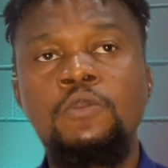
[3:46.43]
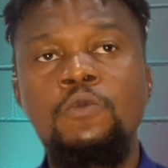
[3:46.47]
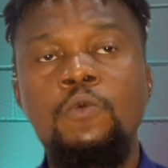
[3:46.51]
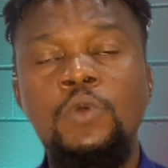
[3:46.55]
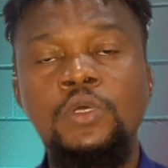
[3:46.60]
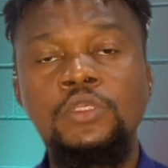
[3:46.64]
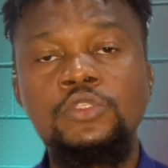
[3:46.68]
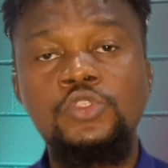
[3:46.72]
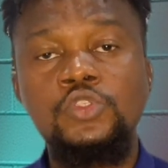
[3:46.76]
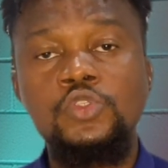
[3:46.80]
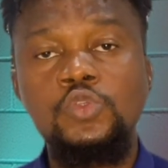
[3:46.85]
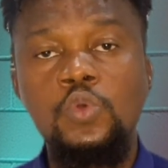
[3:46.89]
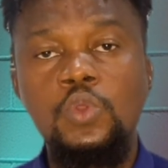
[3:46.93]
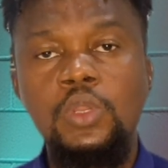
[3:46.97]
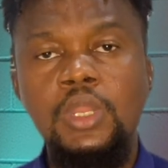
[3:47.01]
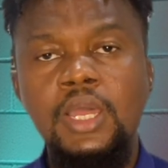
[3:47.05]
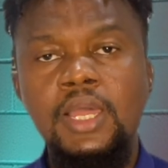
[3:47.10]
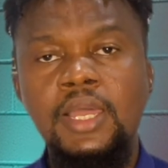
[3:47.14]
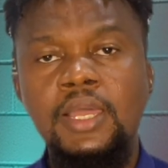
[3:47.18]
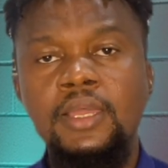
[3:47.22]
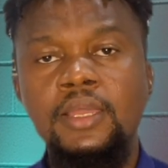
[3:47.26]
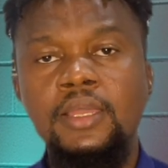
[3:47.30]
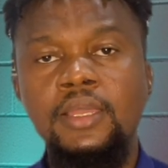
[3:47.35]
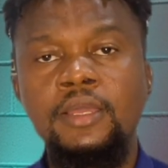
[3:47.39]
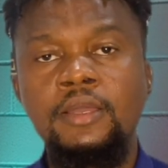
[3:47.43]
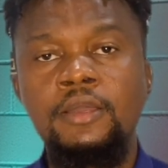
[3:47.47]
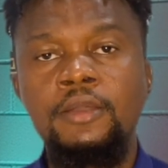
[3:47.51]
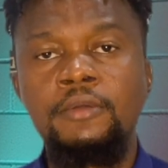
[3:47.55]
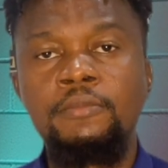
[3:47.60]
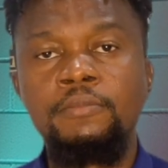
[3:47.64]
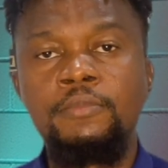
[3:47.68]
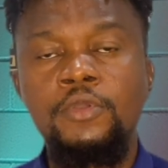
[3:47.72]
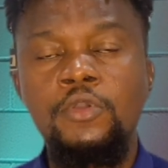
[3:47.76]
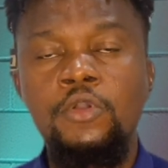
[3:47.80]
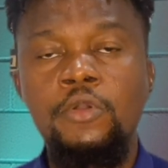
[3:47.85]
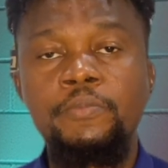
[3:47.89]
One
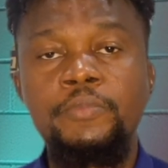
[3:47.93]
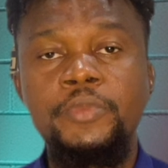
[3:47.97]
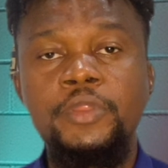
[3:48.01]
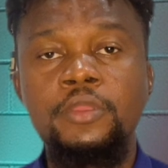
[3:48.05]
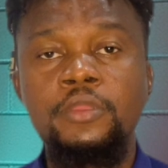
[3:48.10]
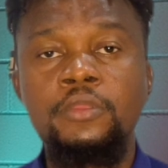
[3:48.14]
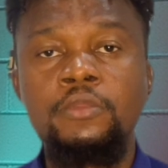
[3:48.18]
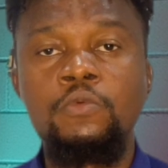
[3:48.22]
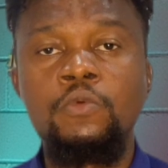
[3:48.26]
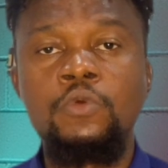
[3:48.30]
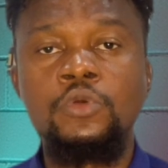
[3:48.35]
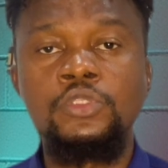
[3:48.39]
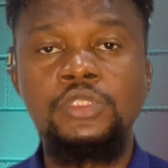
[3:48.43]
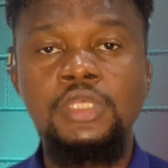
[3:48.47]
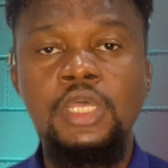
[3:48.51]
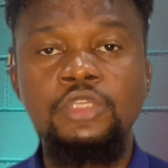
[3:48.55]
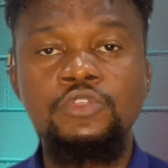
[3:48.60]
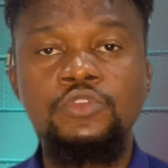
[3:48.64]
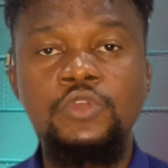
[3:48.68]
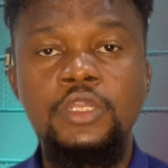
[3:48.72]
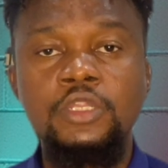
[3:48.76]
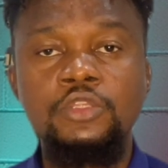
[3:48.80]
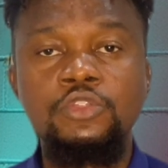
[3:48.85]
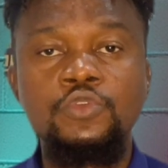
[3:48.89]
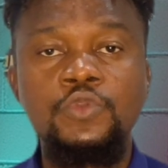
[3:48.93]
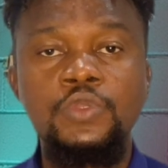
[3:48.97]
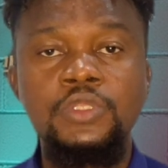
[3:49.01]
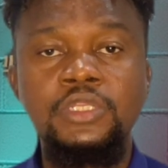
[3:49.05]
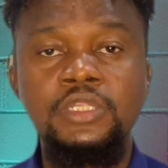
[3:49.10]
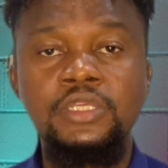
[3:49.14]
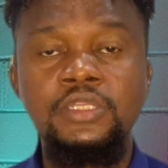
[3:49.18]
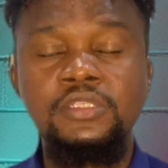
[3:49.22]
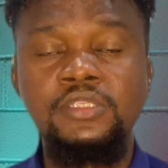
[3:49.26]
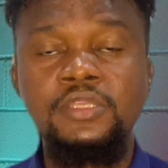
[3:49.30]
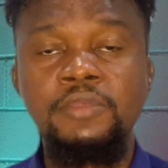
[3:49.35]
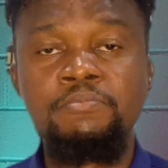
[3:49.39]
solar company was actually
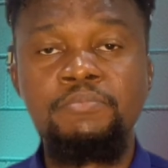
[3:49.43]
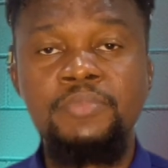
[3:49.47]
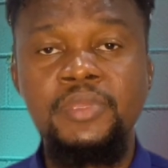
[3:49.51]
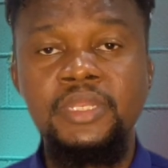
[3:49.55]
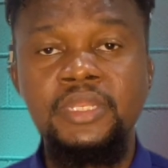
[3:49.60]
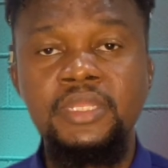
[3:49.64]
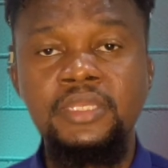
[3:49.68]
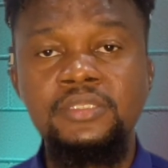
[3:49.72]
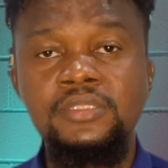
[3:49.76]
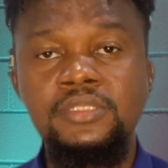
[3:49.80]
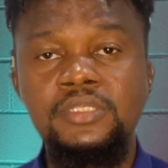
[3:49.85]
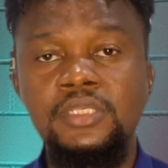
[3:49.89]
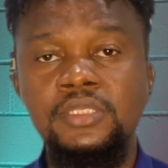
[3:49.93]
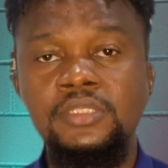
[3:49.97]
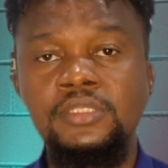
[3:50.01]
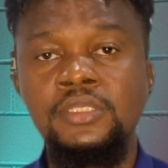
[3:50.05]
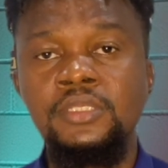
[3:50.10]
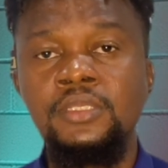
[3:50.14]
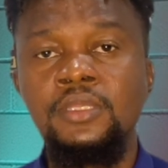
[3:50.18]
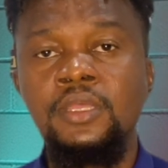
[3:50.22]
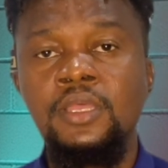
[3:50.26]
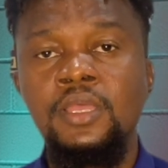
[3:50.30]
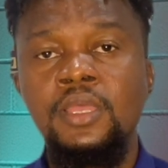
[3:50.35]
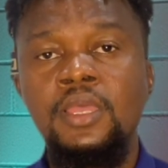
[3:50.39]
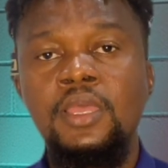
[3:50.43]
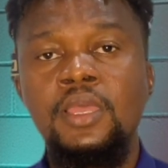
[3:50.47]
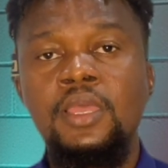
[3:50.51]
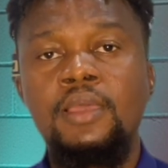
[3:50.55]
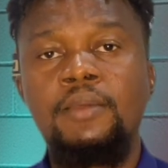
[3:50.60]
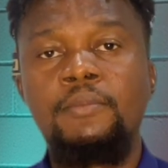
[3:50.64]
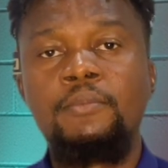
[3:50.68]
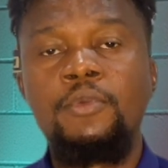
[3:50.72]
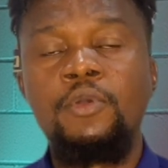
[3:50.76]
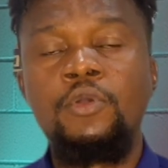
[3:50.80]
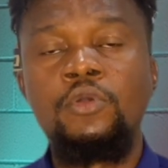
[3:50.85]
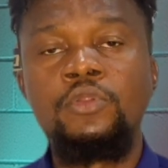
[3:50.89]
doing this in Benin City,
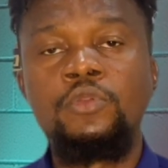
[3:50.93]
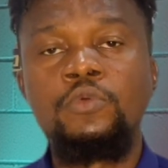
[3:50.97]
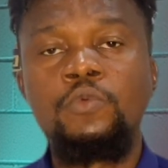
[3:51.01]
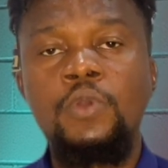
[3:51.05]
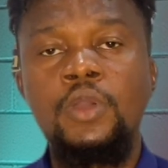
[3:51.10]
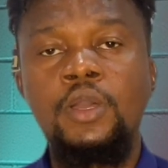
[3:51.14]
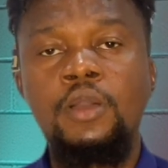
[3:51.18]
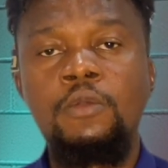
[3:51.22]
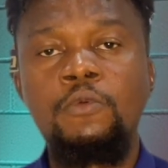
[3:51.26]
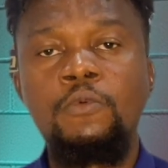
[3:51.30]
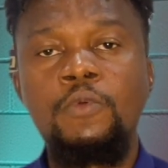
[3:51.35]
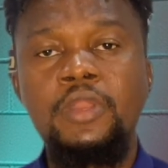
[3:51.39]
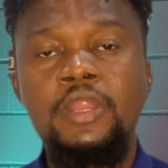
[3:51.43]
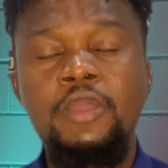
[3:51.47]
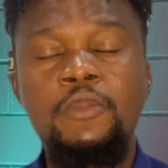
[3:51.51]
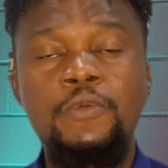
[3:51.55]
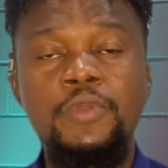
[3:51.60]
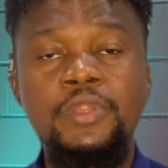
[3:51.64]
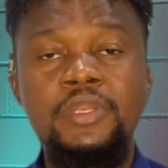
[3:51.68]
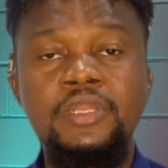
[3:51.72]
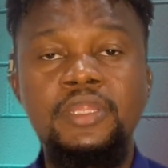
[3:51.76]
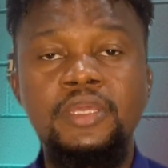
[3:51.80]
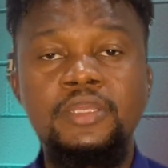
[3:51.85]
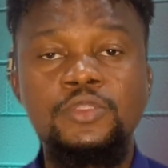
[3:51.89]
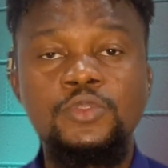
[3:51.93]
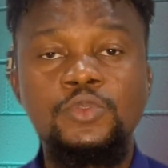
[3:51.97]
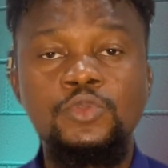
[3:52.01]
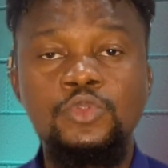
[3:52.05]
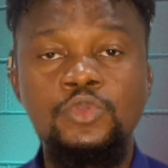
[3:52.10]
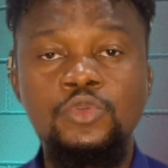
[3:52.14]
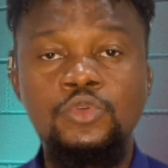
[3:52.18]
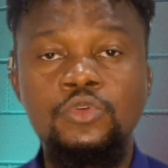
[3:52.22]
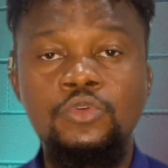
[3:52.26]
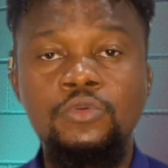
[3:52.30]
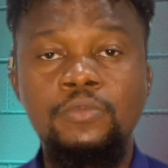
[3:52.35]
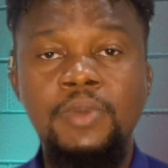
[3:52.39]
but when I went there to
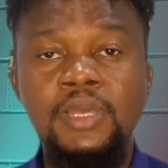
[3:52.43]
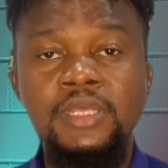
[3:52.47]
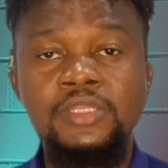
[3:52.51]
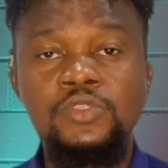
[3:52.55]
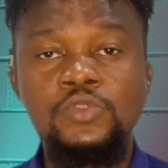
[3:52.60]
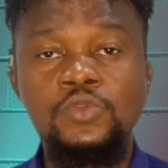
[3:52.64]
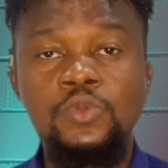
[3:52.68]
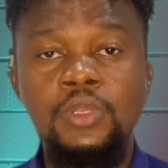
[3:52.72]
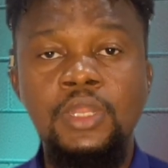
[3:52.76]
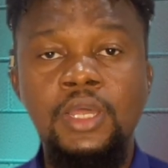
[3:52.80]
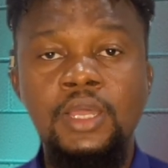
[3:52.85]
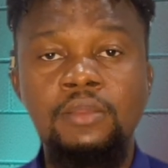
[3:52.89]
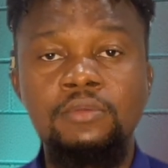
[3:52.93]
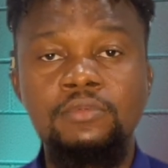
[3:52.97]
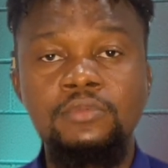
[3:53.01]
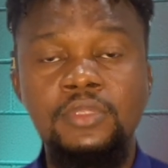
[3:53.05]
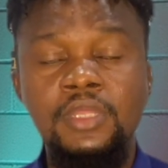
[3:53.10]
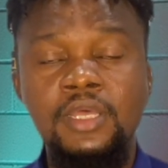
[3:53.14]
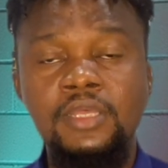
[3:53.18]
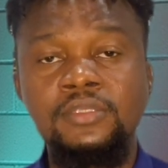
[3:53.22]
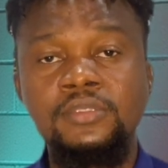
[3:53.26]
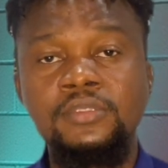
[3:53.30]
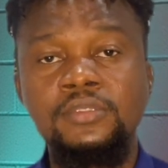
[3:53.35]
do my solar,